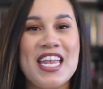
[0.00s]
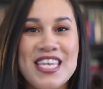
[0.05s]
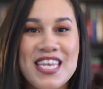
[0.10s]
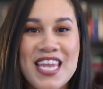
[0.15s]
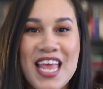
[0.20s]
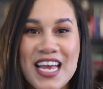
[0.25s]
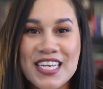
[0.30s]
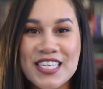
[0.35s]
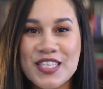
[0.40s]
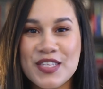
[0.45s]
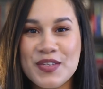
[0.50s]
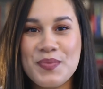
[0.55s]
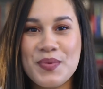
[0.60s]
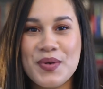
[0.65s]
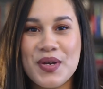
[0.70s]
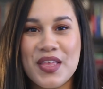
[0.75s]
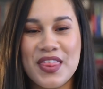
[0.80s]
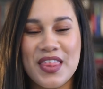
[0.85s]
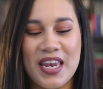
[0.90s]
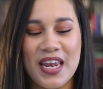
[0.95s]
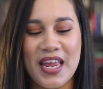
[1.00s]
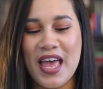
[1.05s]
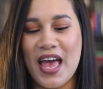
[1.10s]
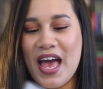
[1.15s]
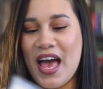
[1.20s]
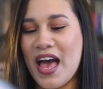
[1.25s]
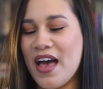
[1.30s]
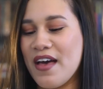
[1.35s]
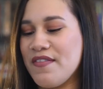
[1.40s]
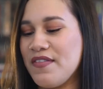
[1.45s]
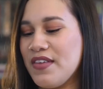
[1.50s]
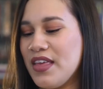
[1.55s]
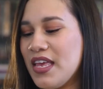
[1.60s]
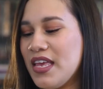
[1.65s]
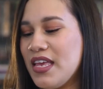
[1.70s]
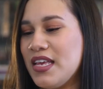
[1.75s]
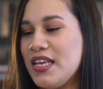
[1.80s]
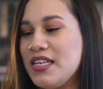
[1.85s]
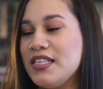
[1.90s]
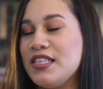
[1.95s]
next book that I have
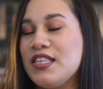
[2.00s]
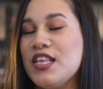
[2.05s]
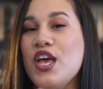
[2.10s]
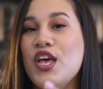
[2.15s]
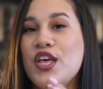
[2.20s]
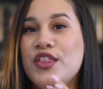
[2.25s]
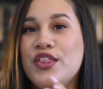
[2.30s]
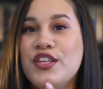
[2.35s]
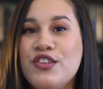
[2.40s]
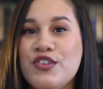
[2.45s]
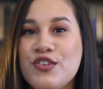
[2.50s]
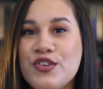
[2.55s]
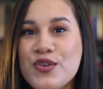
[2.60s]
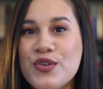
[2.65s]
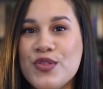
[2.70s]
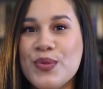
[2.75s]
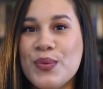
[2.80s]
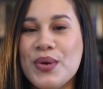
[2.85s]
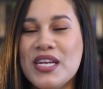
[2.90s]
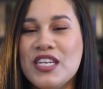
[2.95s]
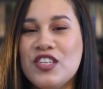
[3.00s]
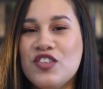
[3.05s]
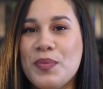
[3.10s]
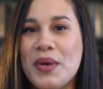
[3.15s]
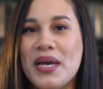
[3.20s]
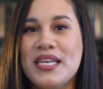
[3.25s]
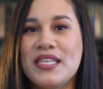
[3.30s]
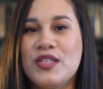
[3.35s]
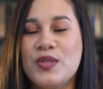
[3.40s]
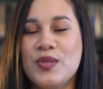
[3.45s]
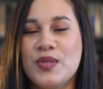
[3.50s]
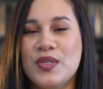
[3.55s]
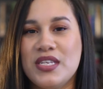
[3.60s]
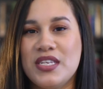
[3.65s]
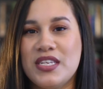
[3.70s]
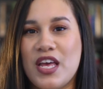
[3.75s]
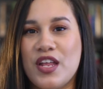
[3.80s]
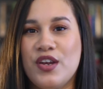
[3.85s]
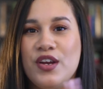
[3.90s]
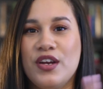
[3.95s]
is The Truth Witch by Susan
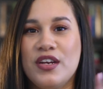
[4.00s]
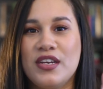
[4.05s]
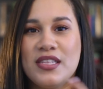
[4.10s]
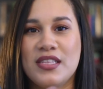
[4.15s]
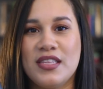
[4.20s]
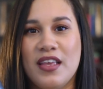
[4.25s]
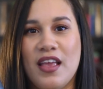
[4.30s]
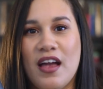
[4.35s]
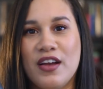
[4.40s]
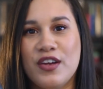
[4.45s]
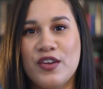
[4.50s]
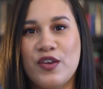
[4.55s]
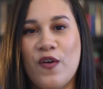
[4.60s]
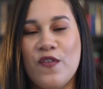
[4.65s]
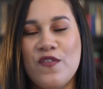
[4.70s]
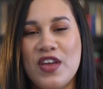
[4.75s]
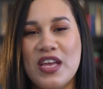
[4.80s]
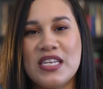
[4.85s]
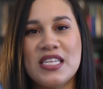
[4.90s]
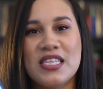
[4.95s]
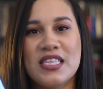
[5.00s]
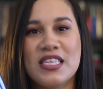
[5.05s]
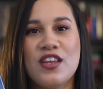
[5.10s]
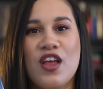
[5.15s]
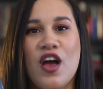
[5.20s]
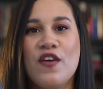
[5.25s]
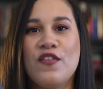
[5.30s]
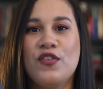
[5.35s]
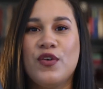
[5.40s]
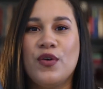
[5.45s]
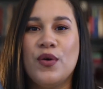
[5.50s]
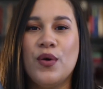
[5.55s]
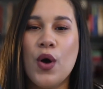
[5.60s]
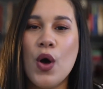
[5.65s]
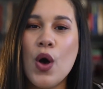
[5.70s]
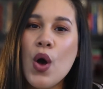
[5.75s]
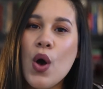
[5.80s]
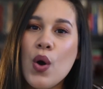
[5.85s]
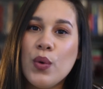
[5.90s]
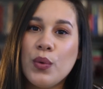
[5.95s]
Dennard. It's a young adult fantasy novel,
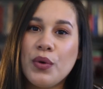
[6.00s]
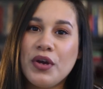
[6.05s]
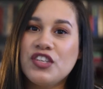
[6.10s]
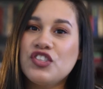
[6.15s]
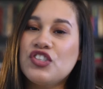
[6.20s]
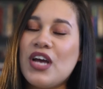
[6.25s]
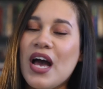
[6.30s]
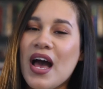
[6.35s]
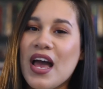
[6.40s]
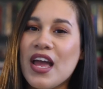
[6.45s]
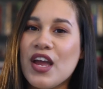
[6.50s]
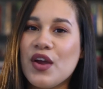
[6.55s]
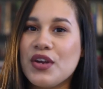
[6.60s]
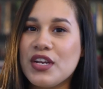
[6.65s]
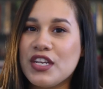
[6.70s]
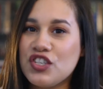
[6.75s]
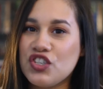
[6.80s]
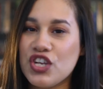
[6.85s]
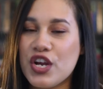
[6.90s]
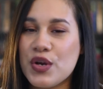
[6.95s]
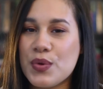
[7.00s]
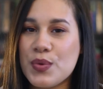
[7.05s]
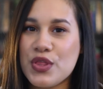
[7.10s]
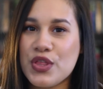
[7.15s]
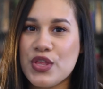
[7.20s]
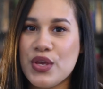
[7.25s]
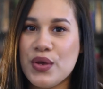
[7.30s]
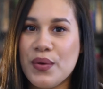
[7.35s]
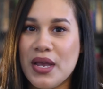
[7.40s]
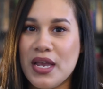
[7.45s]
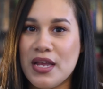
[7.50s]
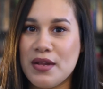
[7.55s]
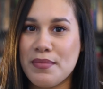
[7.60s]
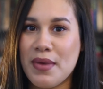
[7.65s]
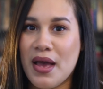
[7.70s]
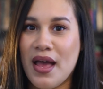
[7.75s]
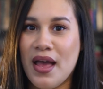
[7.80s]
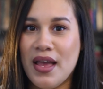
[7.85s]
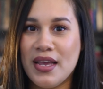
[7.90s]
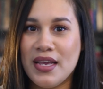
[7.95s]
which I already shared with you in
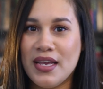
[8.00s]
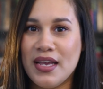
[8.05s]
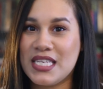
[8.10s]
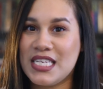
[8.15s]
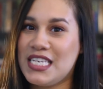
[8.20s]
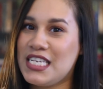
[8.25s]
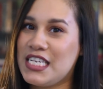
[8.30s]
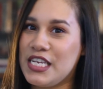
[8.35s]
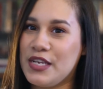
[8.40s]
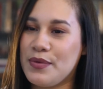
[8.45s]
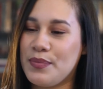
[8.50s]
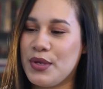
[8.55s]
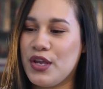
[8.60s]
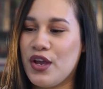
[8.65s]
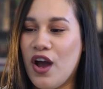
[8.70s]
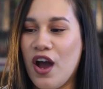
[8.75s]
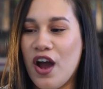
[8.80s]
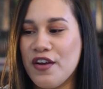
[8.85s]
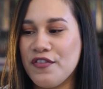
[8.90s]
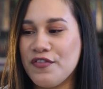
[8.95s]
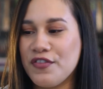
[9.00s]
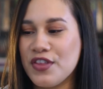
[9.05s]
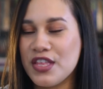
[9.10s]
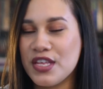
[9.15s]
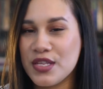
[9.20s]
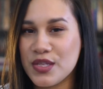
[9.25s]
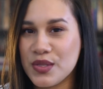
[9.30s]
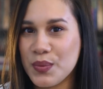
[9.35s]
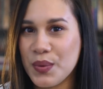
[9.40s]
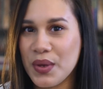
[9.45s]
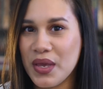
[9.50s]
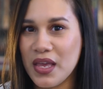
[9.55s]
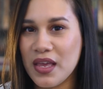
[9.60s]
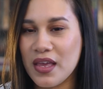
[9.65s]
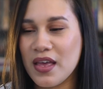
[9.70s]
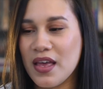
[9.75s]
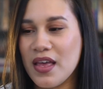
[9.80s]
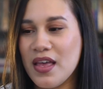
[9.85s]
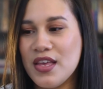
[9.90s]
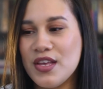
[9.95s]
my TBR for this
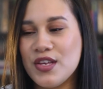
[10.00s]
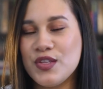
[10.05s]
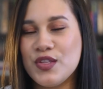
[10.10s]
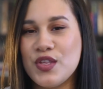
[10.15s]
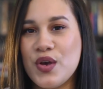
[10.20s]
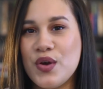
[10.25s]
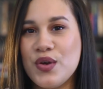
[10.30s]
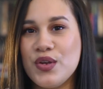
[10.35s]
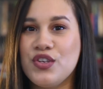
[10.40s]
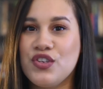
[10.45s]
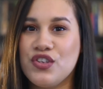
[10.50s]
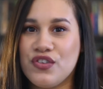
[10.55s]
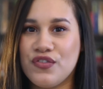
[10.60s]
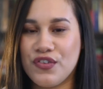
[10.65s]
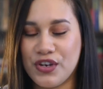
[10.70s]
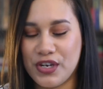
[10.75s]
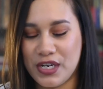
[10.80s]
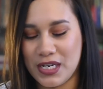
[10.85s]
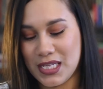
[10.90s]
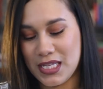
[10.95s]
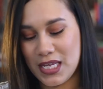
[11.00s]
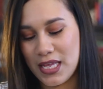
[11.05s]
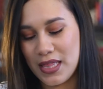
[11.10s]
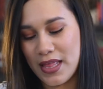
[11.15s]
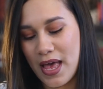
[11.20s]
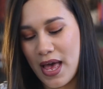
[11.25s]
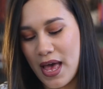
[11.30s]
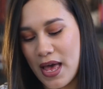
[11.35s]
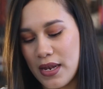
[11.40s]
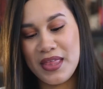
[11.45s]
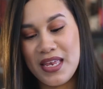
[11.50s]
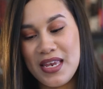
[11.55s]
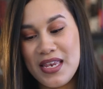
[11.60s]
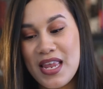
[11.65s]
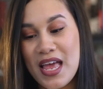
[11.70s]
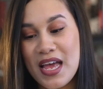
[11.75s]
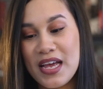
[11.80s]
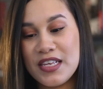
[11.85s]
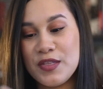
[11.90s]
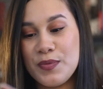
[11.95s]
week, so you should have already seen that. The
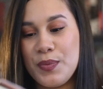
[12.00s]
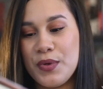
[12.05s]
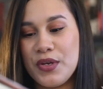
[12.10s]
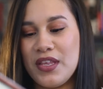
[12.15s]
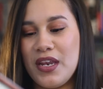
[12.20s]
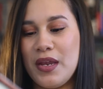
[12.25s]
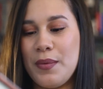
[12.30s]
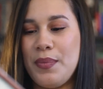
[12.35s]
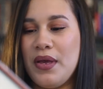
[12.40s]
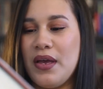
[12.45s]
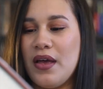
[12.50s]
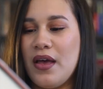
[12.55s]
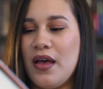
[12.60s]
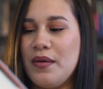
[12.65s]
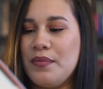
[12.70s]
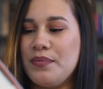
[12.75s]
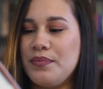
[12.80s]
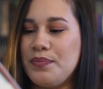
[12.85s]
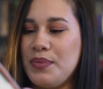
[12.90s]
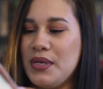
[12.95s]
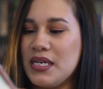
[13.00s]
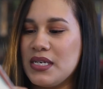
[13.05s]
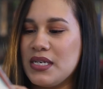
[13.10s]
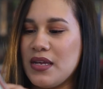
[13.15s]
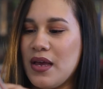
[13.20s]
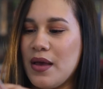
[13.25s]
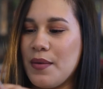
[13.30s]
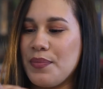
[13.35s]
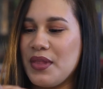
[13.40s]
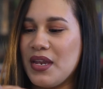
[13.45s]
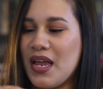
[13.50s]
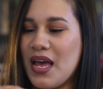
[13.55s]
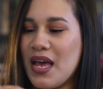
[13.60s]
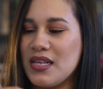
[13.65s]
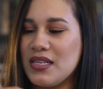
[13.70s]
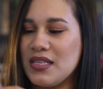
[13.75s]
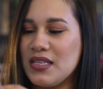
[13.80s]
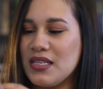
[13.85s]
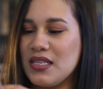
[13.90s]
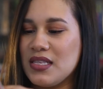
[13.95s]
next book that I picked up that
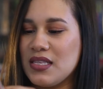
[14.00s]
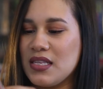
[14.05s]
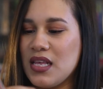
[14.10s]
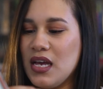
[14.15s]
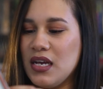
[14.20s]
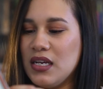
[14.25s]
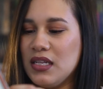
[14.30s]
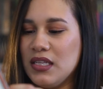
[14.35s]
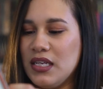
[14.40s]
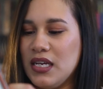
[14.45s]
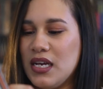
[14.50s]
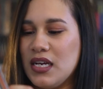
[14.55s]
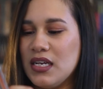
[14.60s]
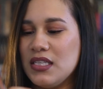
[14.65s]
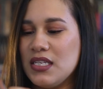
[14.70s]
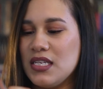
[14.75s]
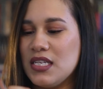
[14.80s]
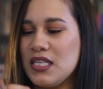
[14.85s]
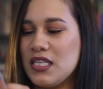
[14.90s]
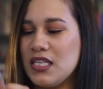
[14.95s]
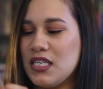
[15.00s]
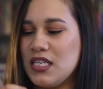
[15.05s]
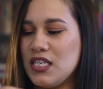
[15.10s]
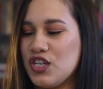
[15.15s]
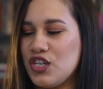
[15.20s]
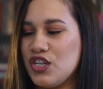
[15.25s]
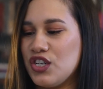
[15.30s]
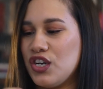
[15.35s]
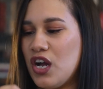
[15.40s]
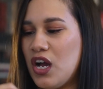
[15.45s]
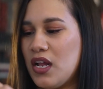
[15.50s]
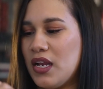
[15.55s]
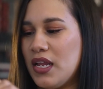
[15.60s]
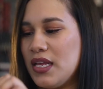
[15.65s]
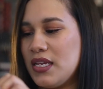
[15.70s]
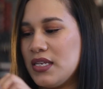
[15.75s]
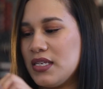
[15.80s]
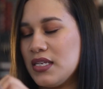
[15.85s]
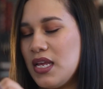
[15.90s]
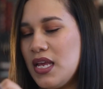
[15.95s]
has this ugly sticker on
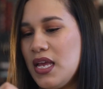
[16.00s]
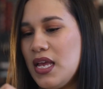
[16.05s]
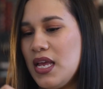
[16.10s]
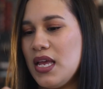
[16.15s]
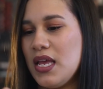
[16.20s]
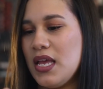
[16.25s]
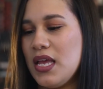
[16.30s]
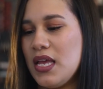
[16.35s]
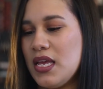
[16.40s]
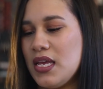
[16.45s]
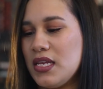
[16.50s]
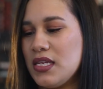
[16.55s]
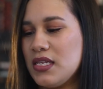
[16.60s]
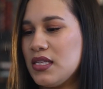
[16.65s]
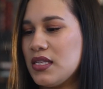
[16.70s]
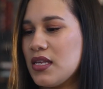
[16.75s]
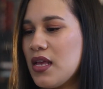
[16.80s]
it is